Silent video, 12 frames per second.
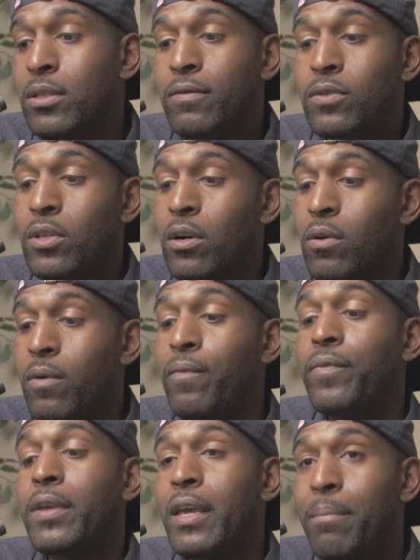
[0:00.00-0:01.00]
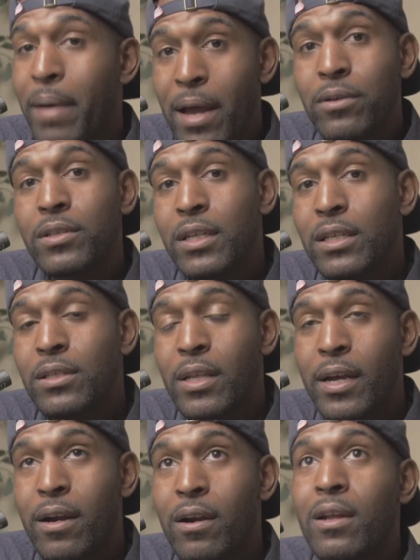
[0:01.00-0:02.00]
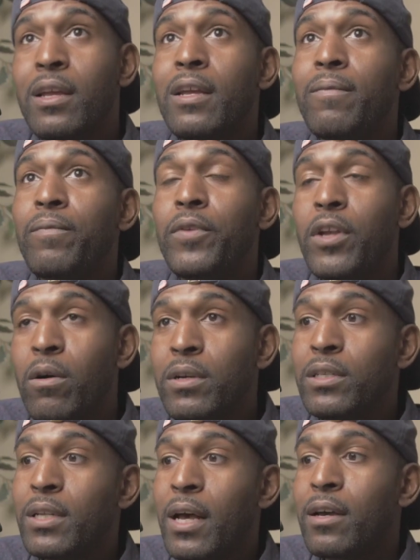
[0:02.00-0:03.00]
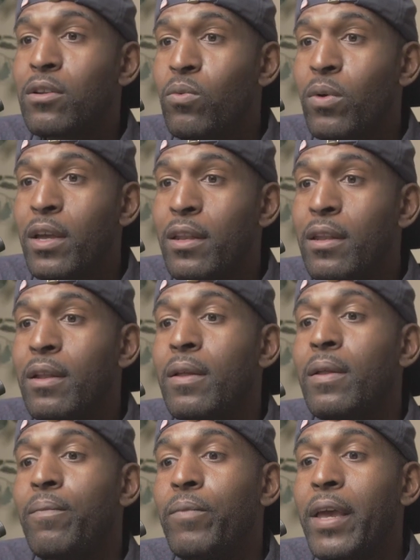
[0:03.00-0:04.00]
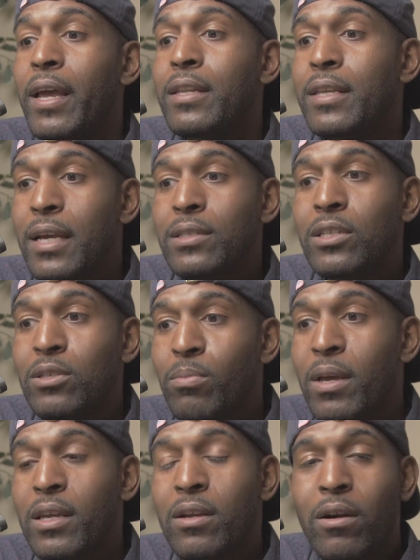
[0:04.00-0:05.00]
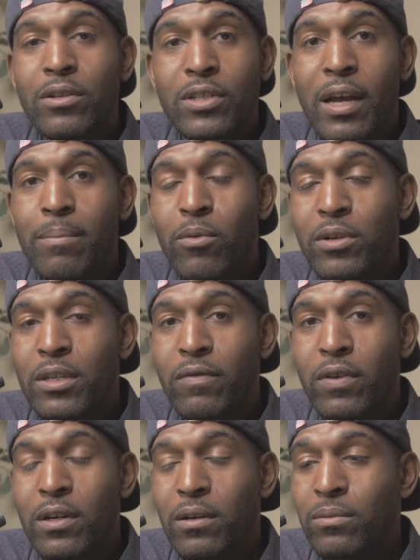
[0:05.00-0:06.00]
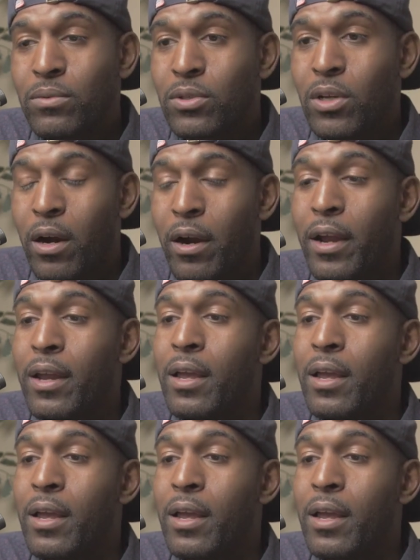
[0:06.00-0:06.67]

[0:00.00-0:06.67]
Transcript: So it matters that he's there. No, he's not going to win. And yes, he's making our job more difficult. Sorry.